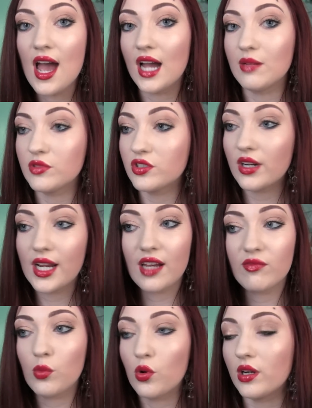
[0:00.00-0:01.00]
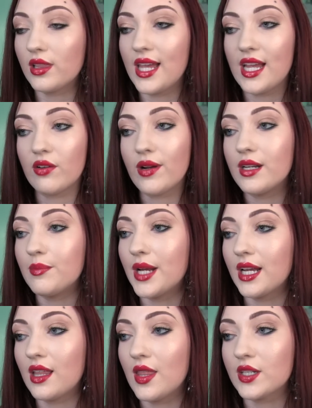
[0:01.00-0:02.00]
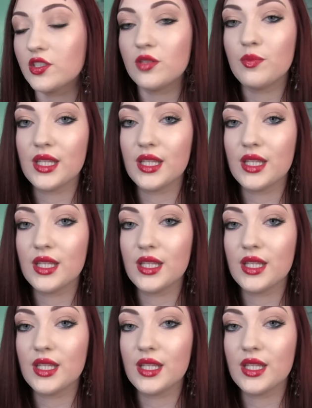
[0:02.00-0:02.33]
I'm sure I have more laying around in my collection,